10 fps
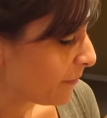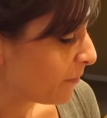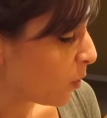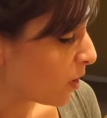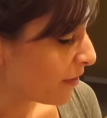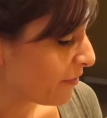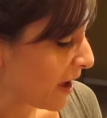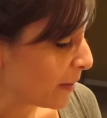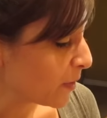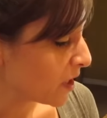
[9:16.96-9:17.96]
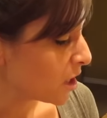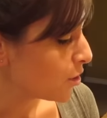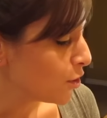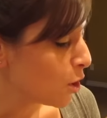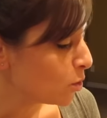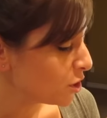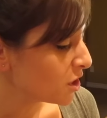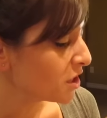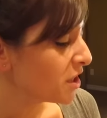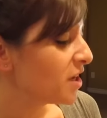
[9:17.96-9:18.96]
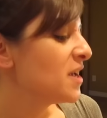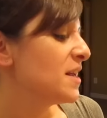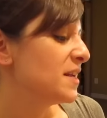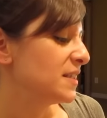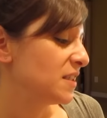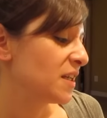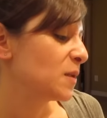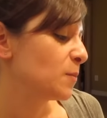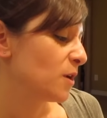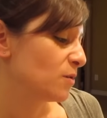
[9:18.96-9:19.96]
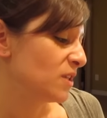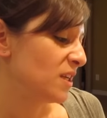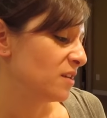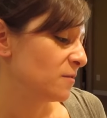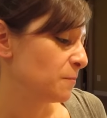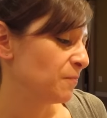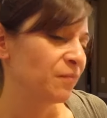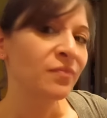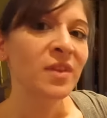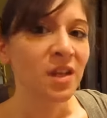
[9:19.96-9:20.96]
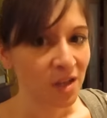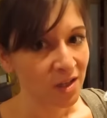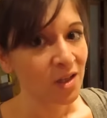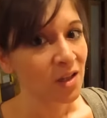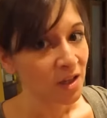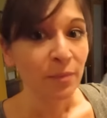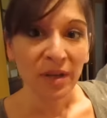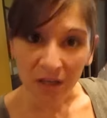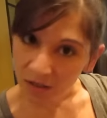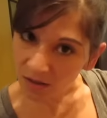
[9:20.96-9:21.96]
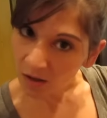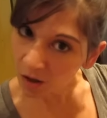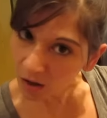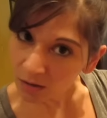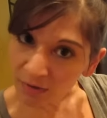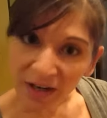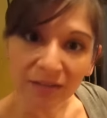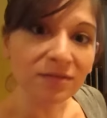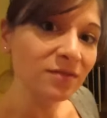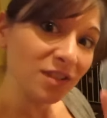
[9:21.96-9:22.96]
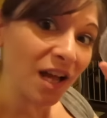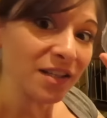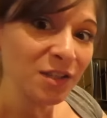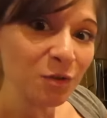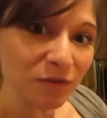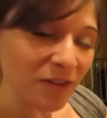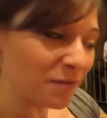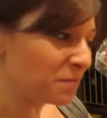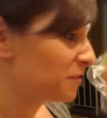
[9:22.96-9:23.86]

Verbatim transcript: 4 fiber, no sugar, 6 protein. Pitas all around. Got two of them